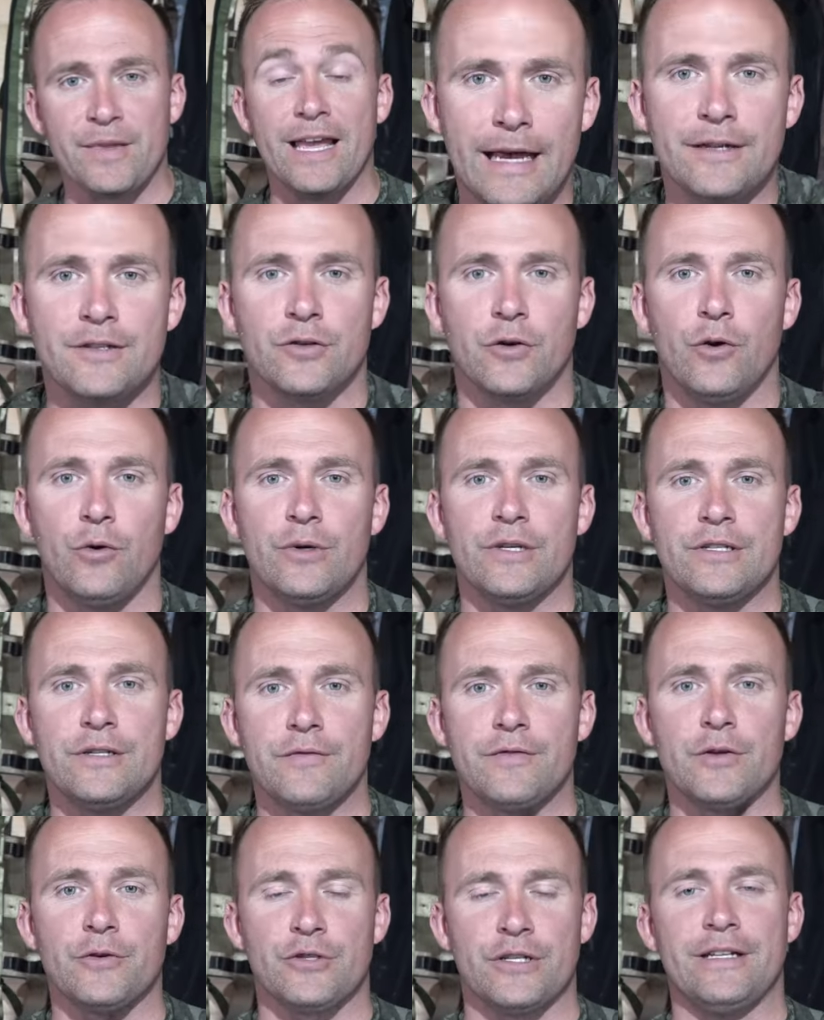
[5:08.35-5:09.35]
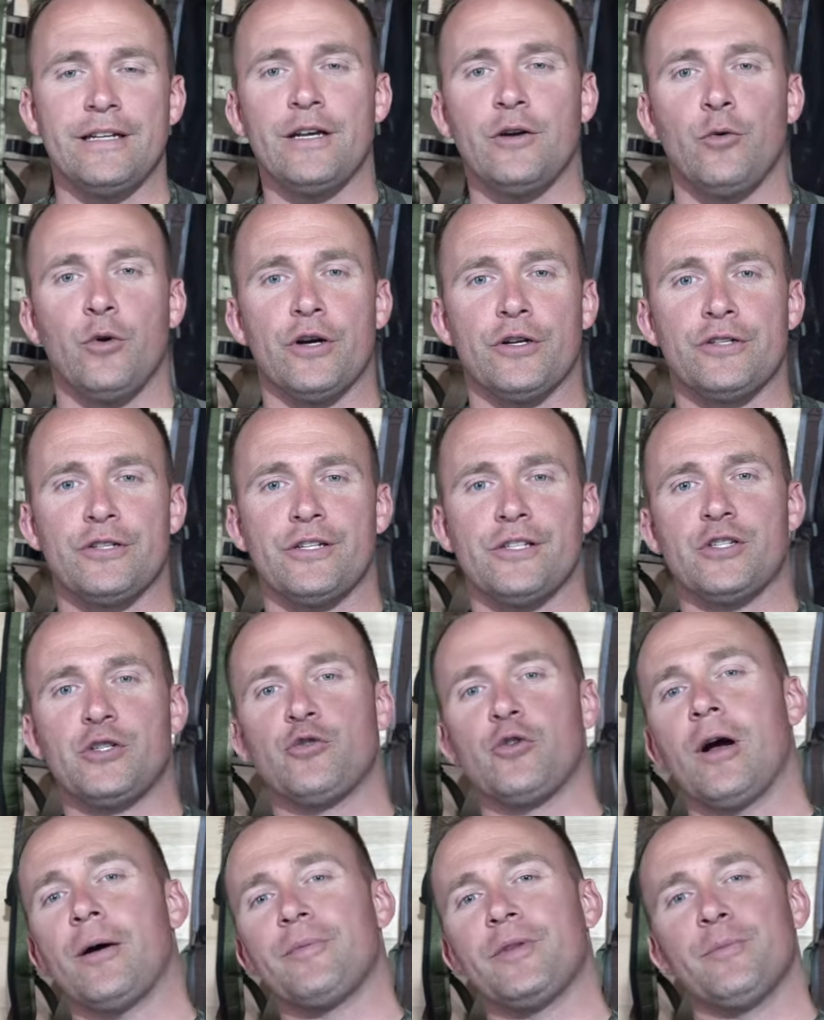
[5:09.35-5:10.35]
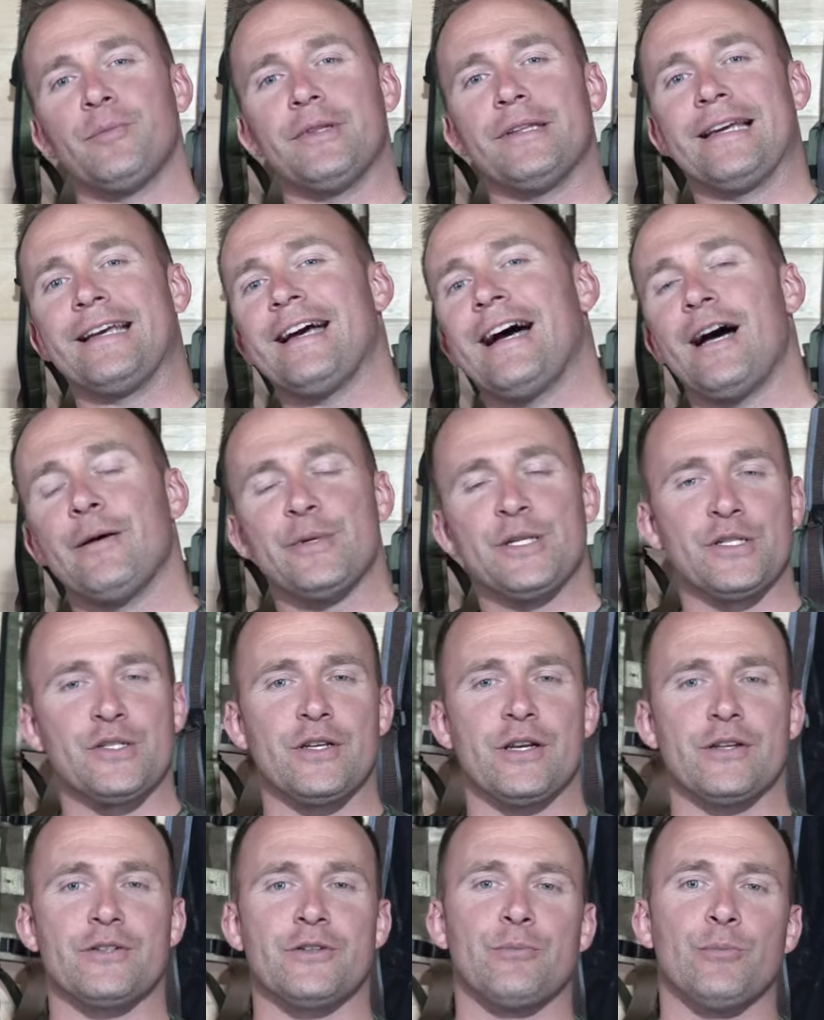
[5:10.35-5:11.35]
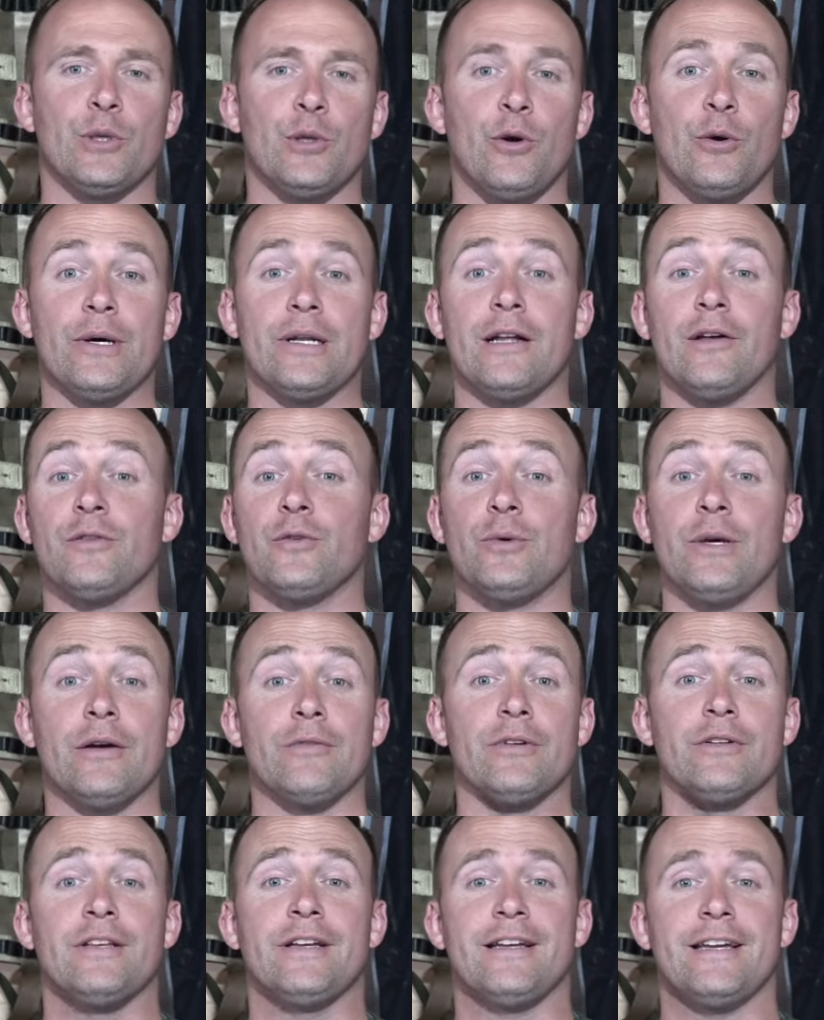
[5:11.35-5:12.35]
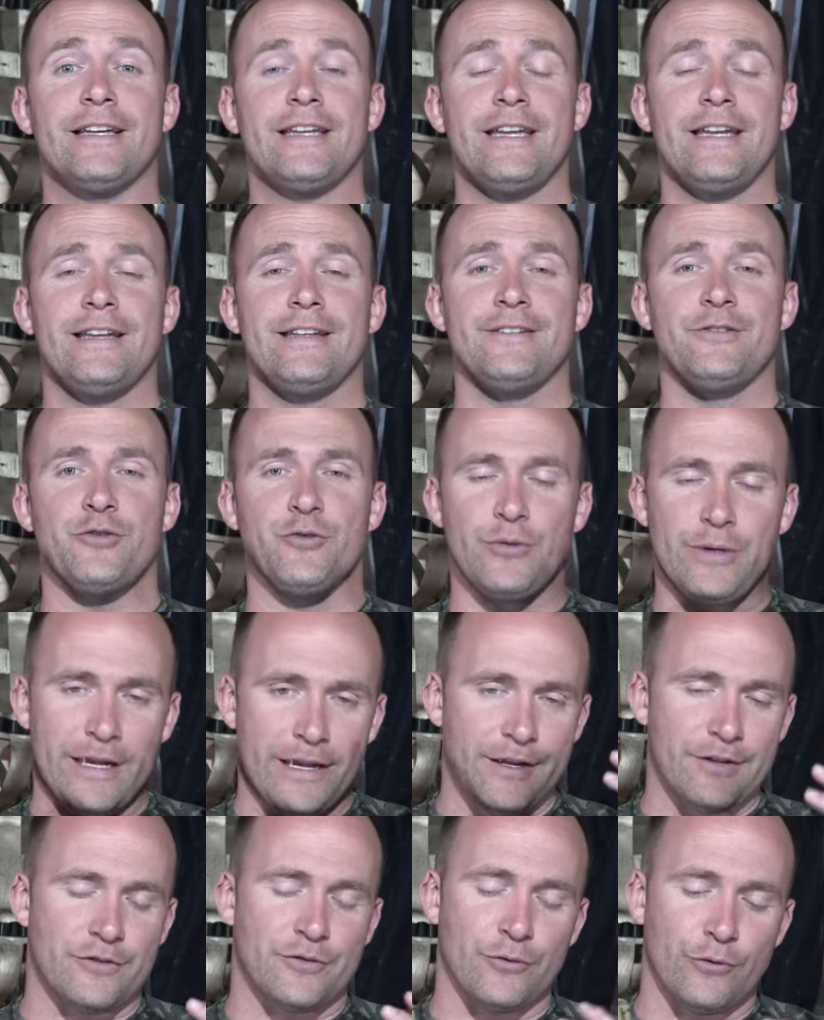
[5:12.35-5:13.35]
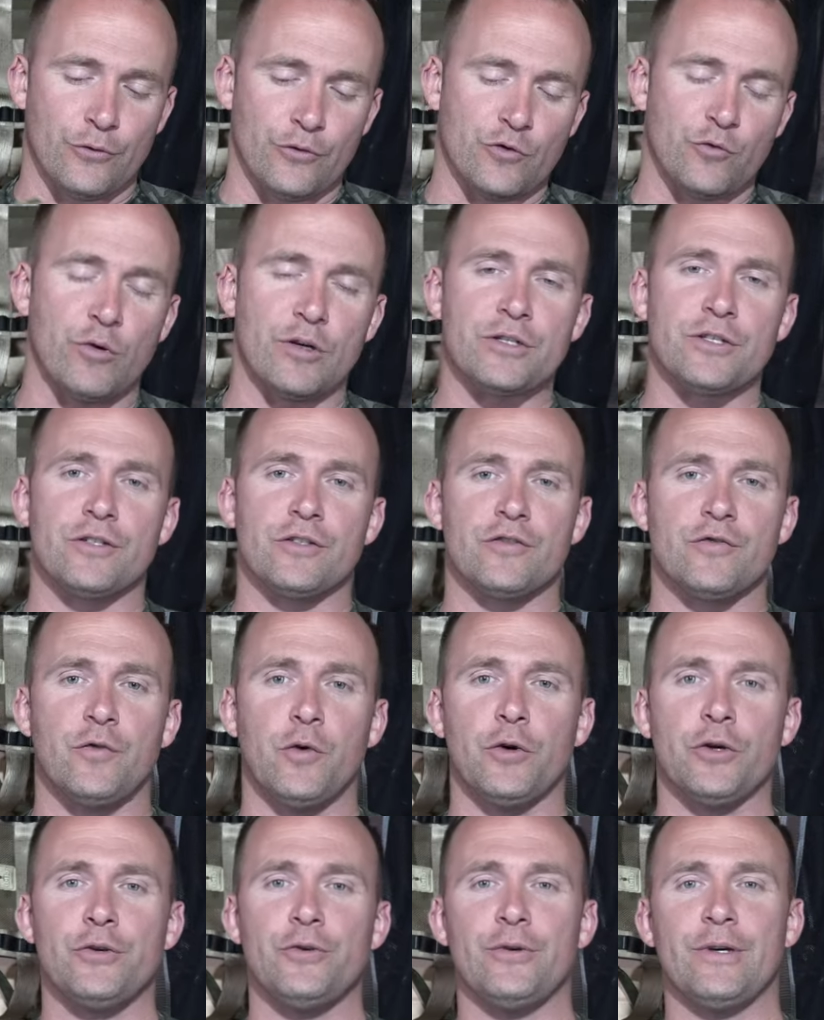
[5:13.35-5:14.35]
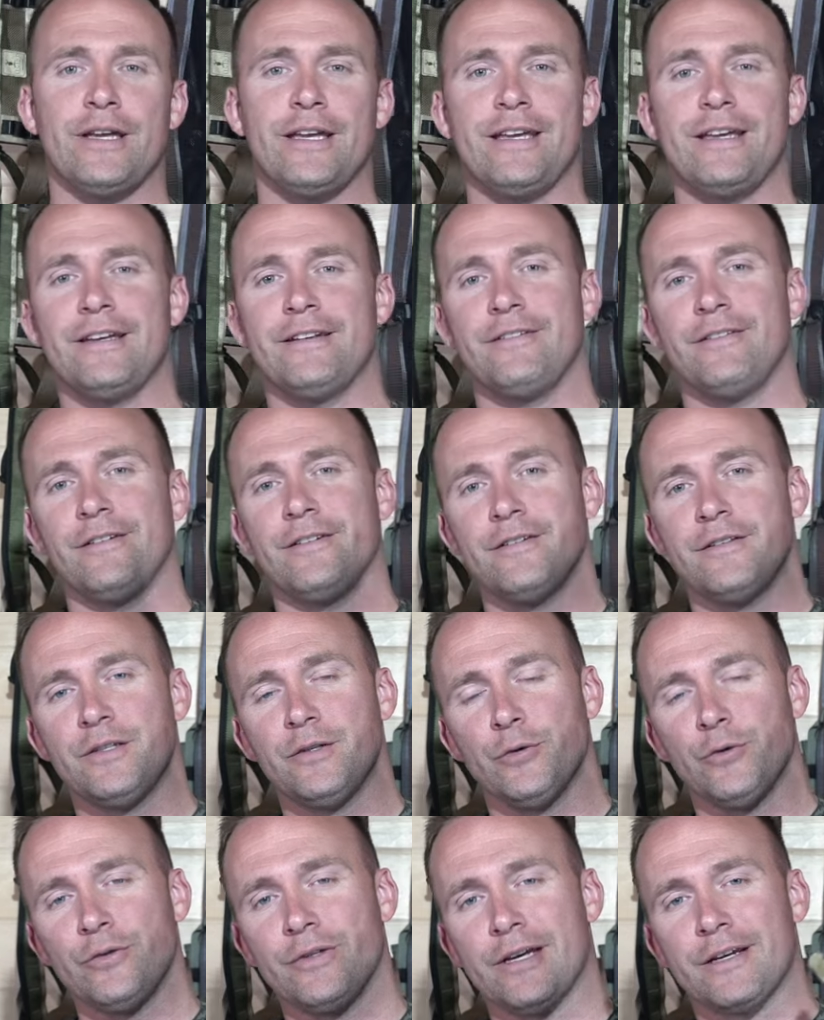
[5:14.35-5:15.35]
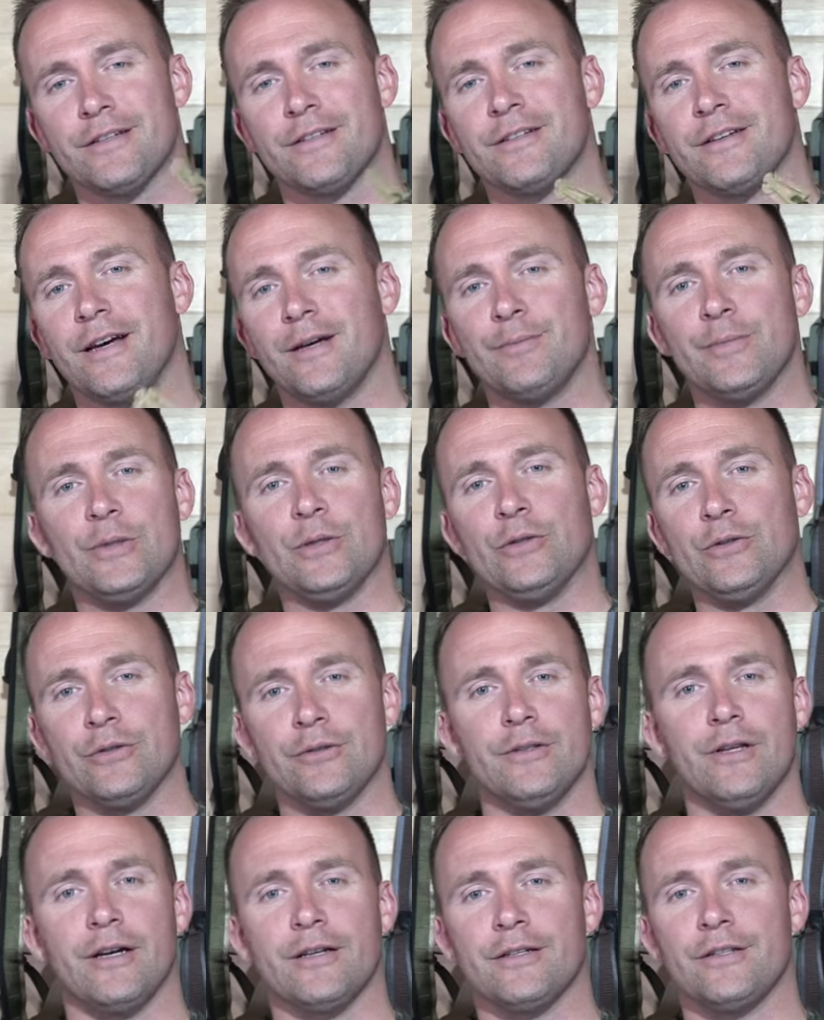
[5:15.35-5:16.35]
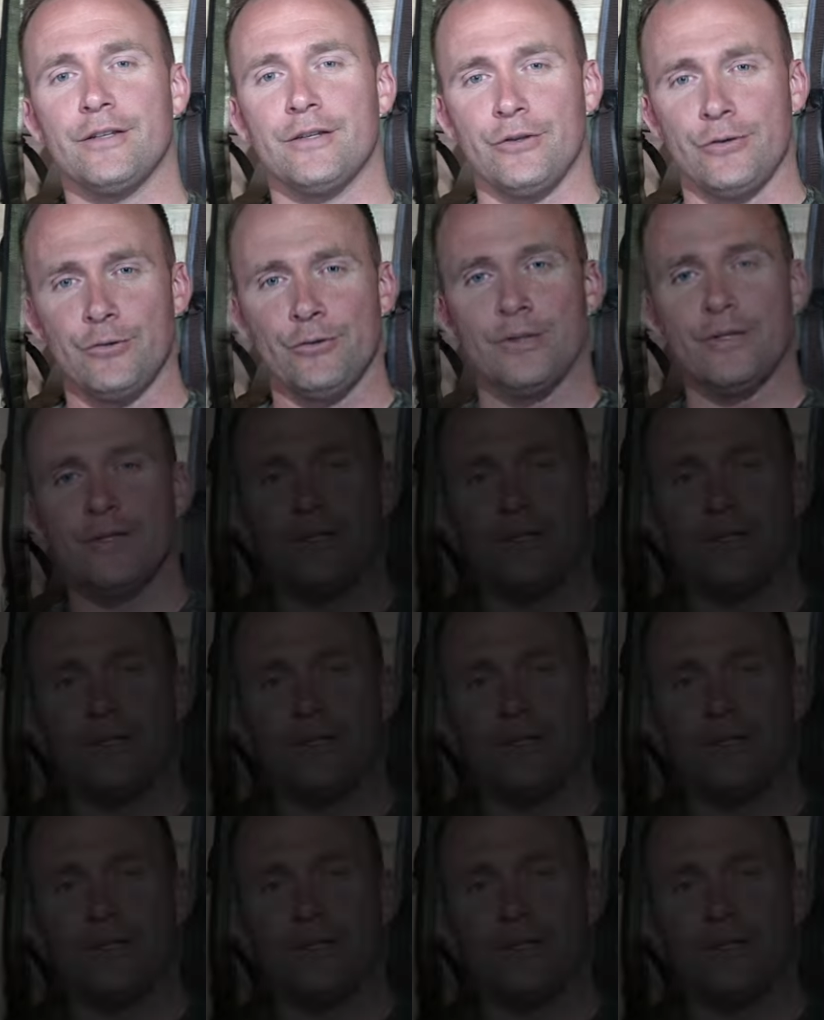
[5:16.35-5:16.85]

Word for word: As always, if there's any questions, drop them in the comment section below, and I'll do everything I can to answer those questions for you. And until next time, good luck to you.